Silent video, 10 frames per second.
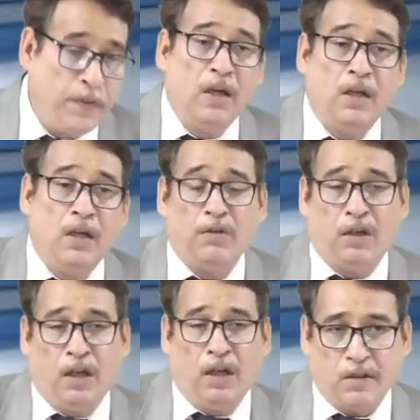Now,
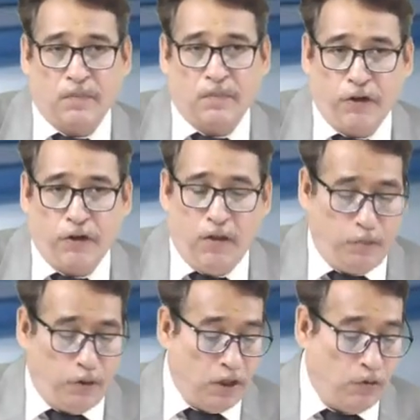last but very
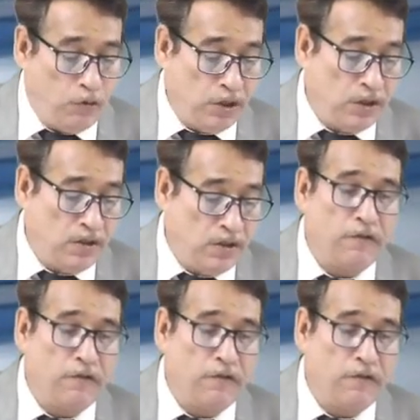important question, sir,